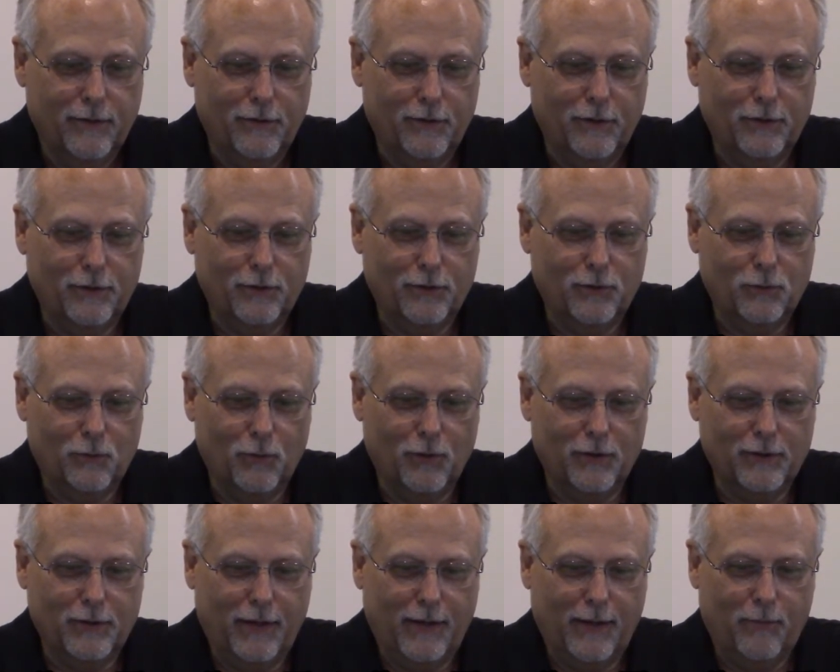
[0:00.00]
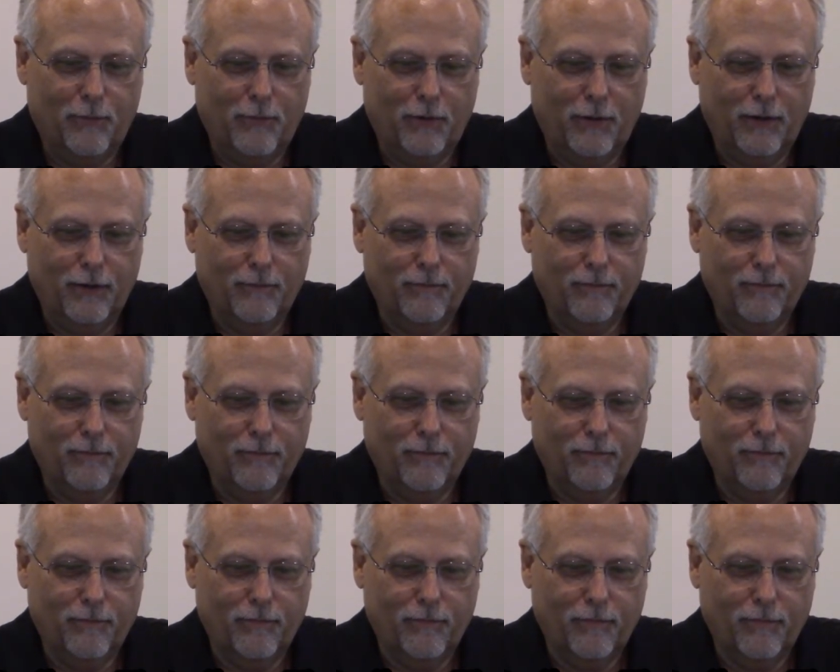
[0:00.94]
This is what's happening.
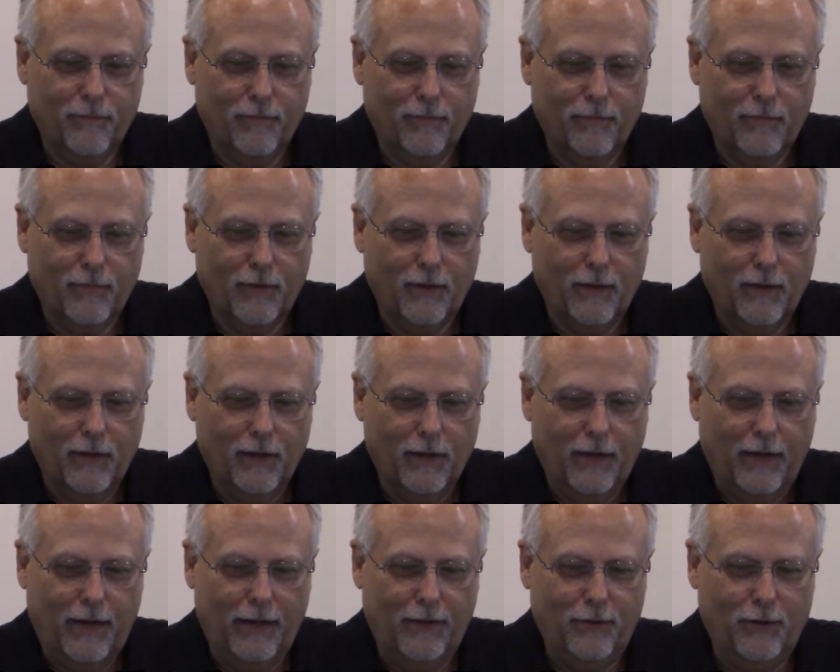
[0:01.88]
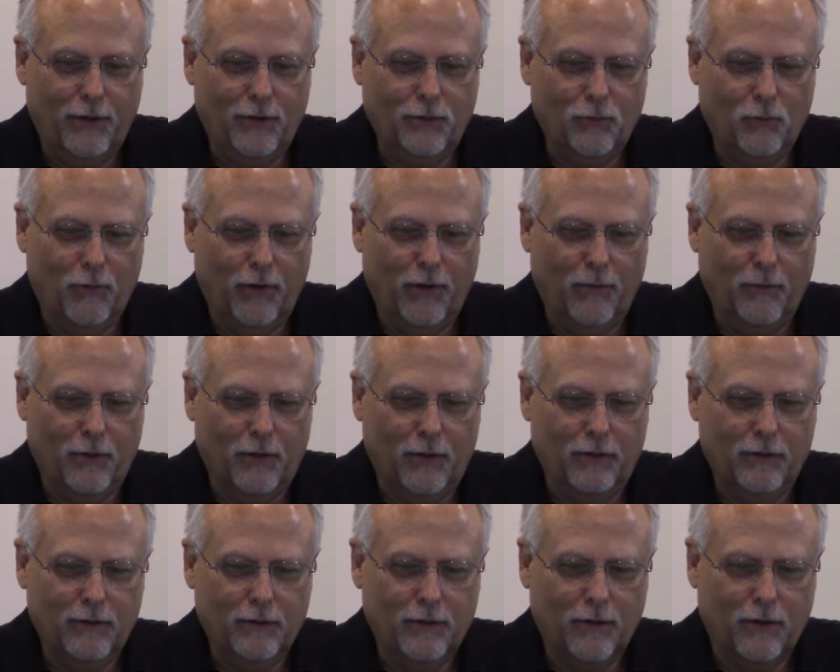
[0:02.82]
And these
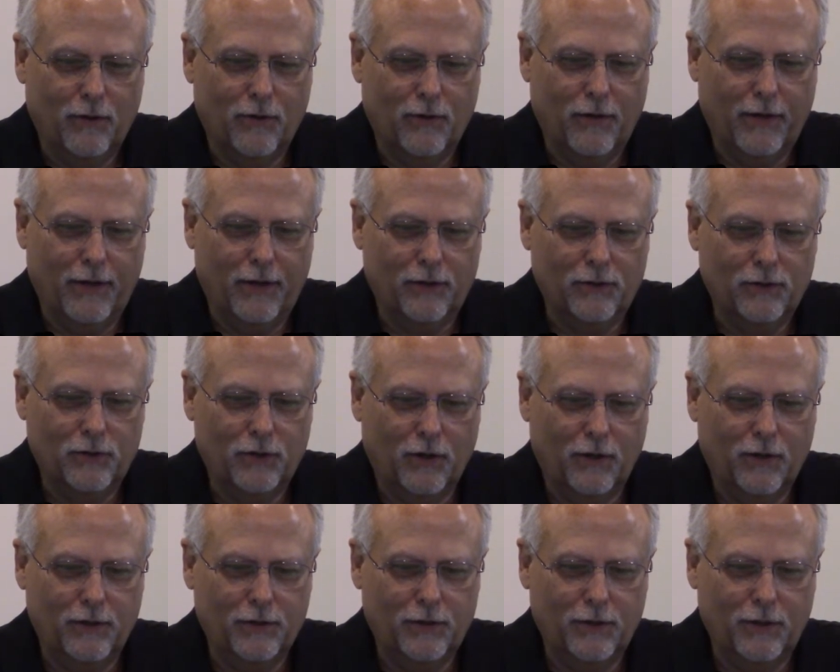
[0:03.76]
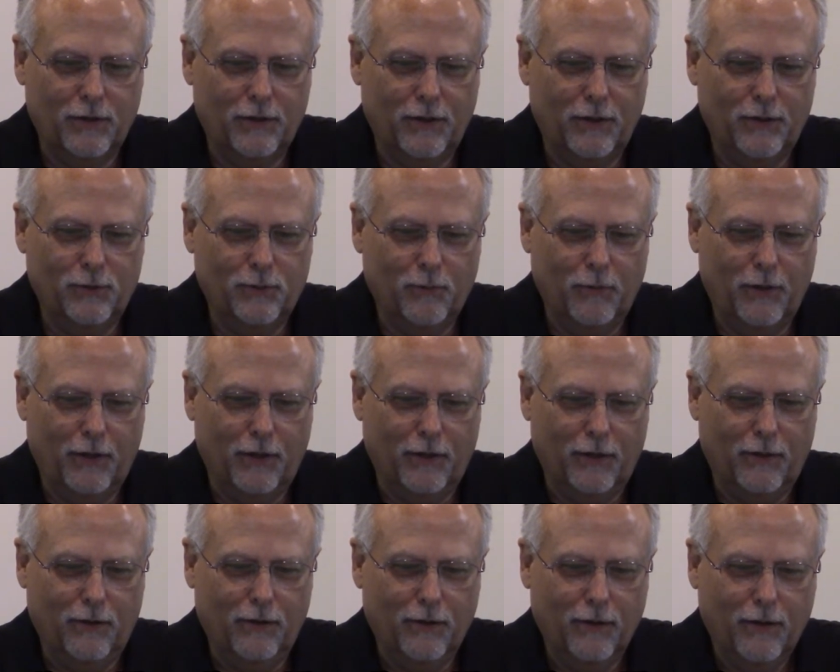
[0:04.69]
women are now charging these
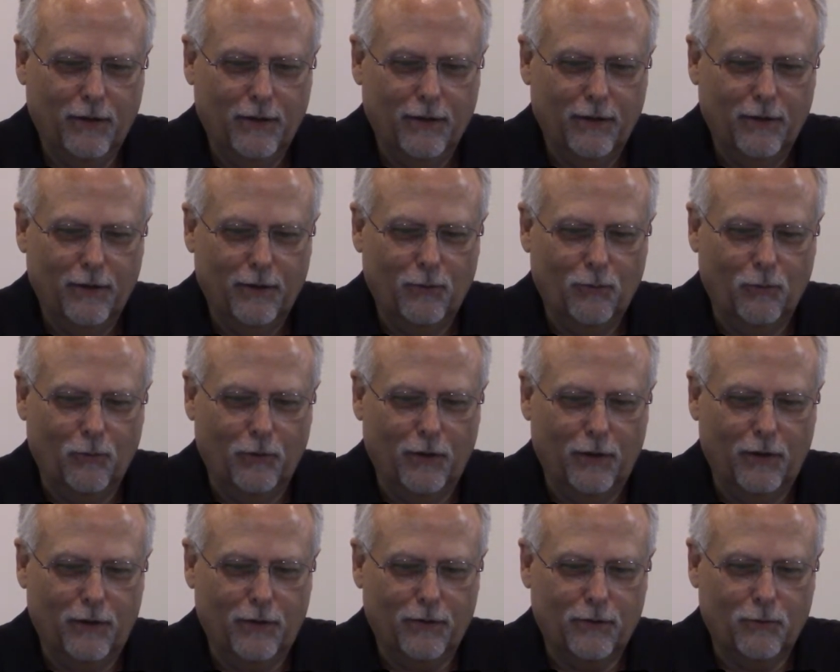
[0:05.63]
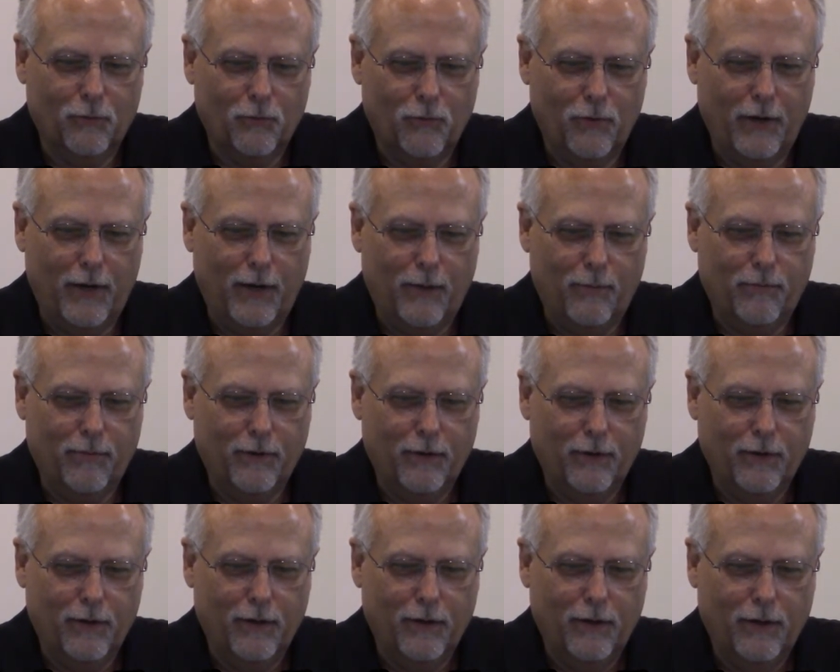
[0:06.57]
men with rape,
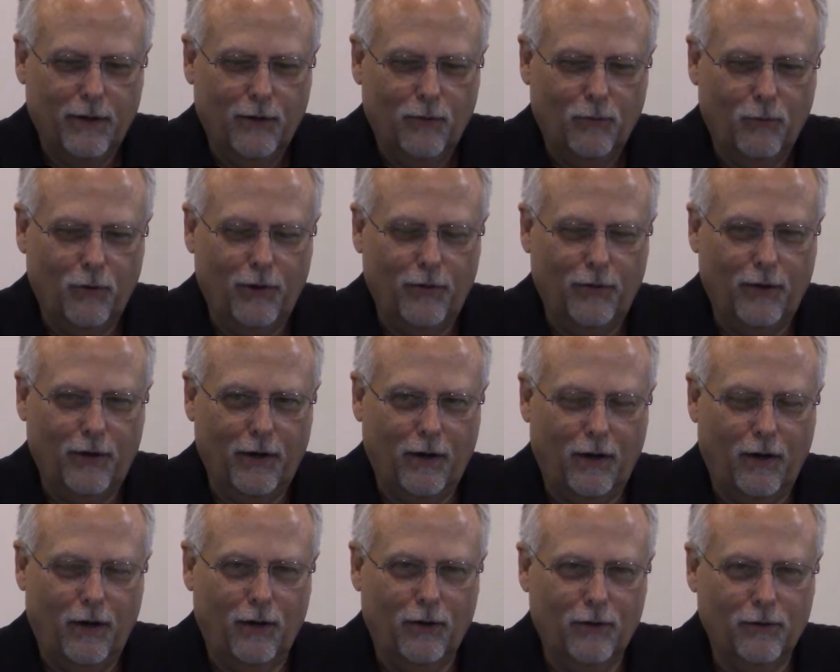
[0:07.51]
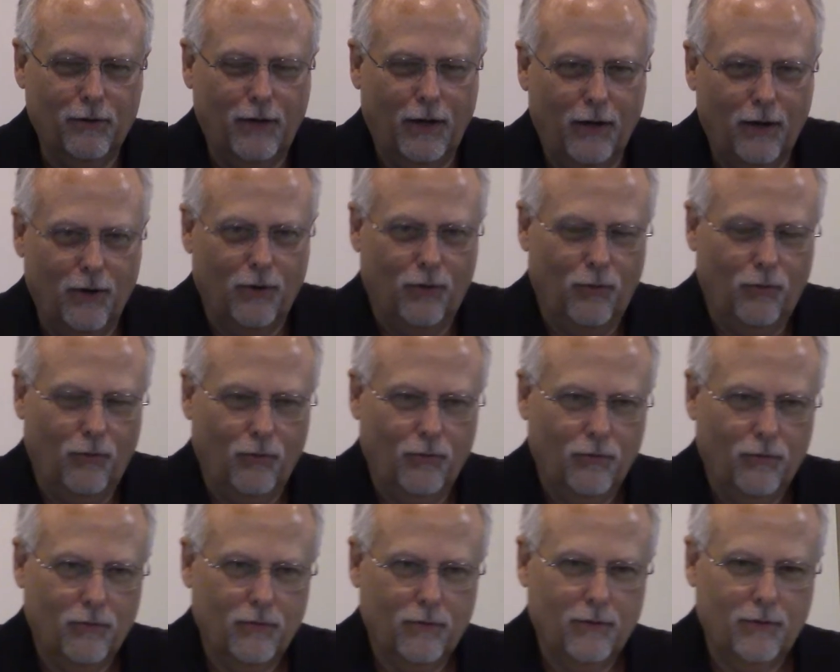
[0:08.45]
when they all
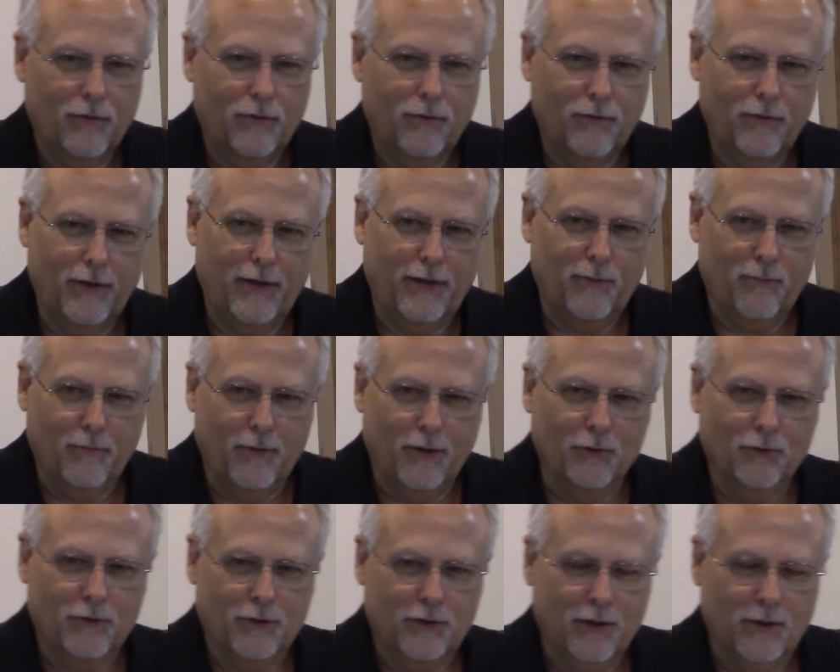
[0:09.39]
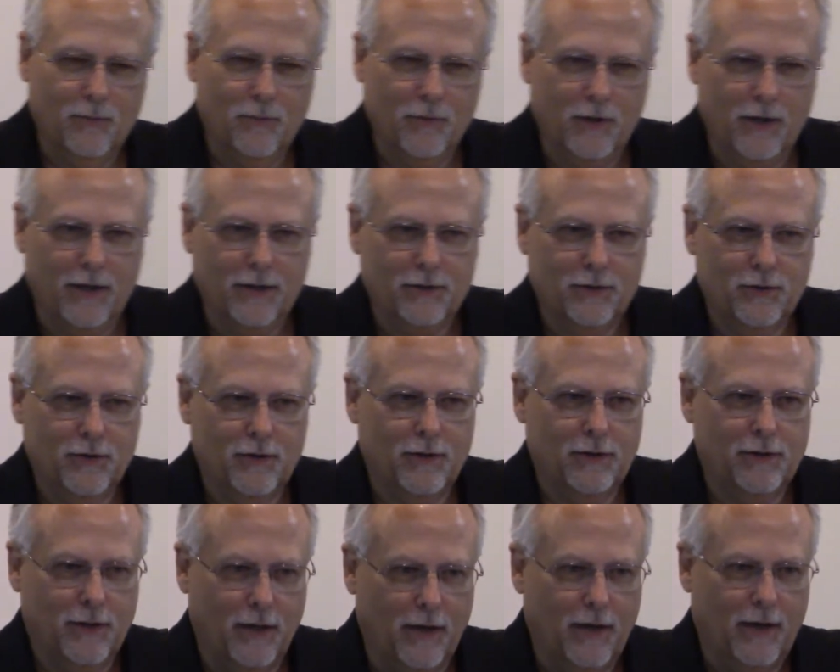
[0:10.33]
know that most of them got to
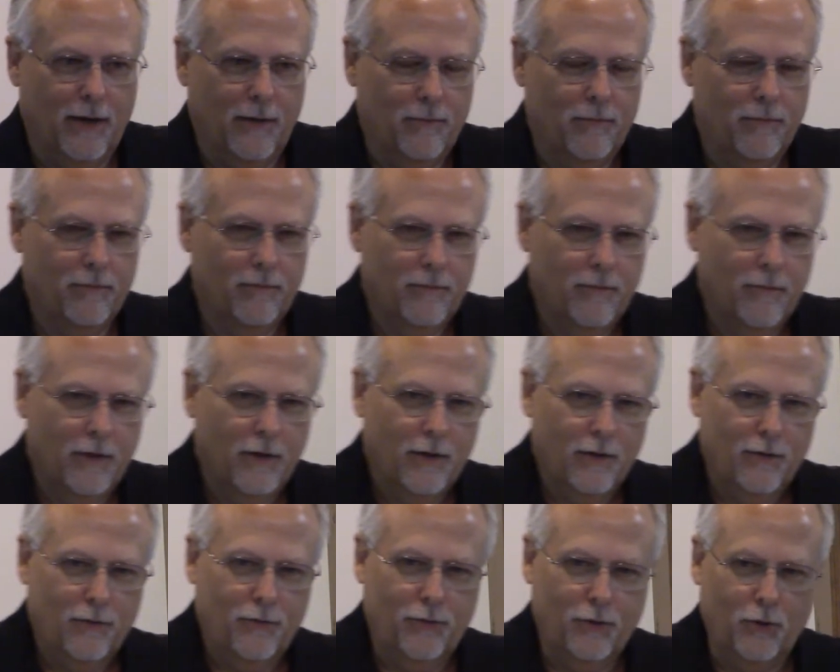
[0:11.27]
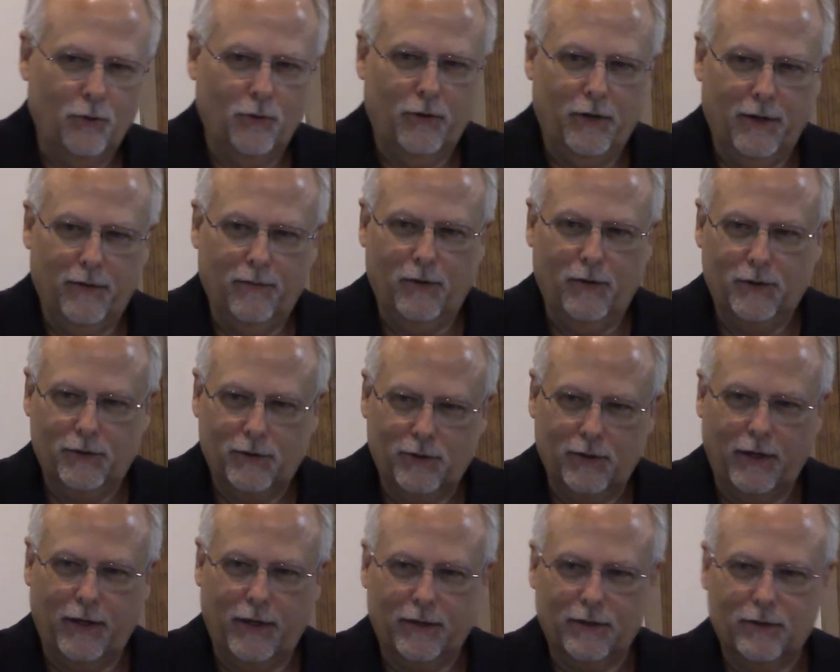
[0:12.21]
the top through giving
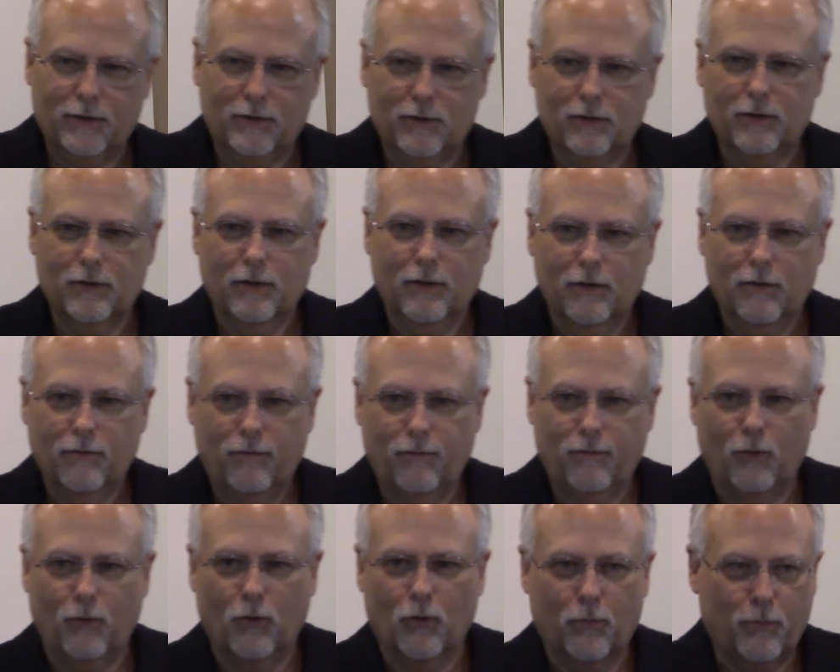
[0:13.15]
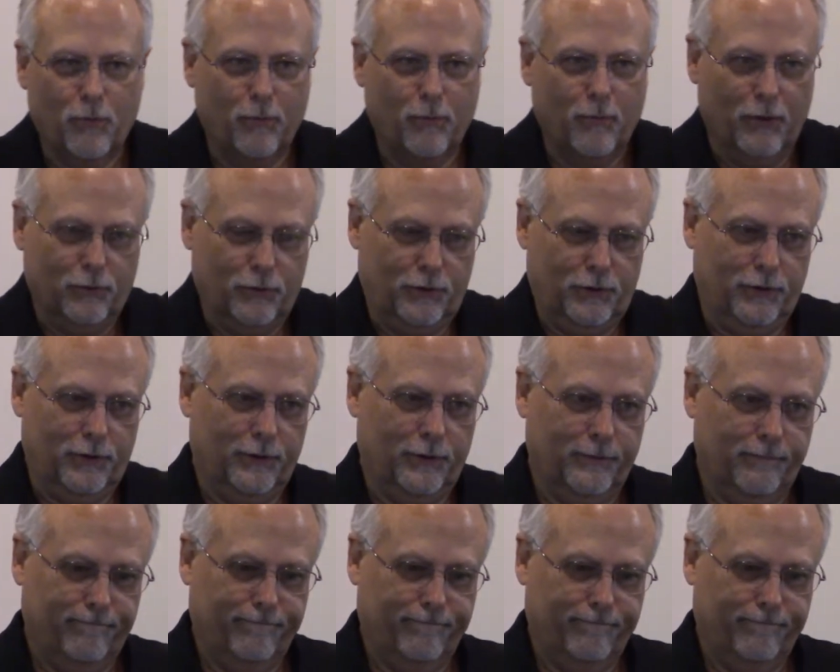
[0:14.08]
sex for promotion.